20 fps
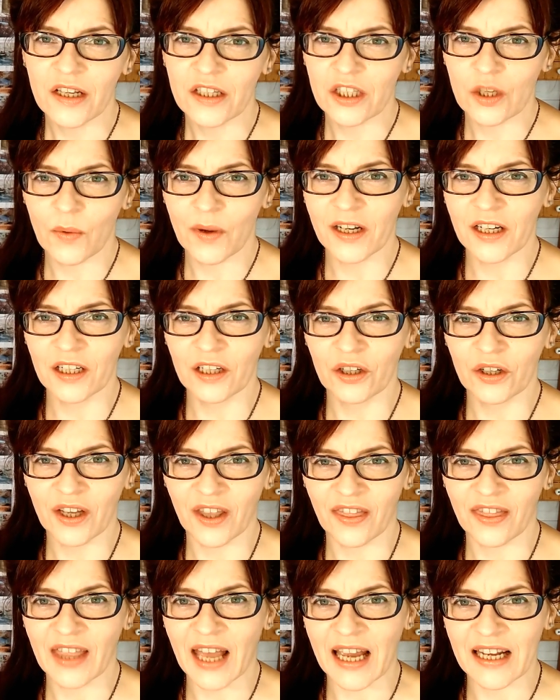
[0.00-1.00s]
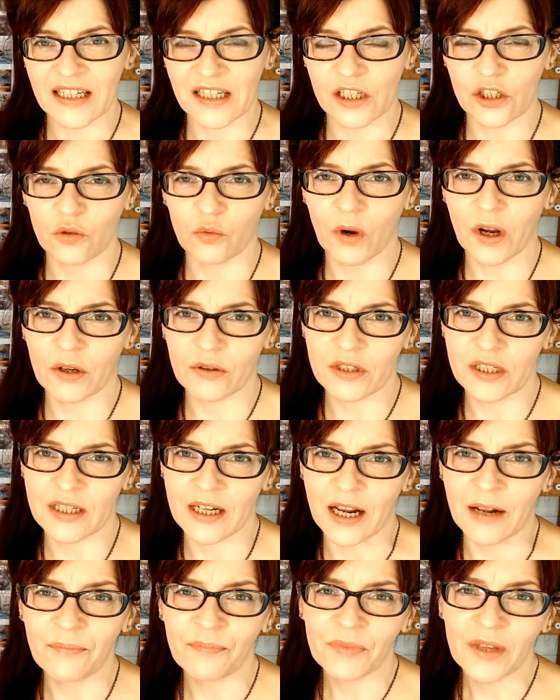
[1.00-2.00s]
So we're going to look at that as well
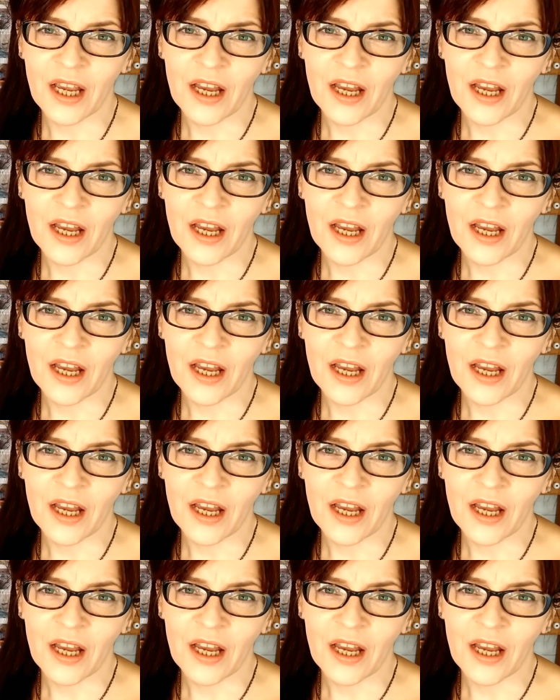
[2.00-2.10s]
today.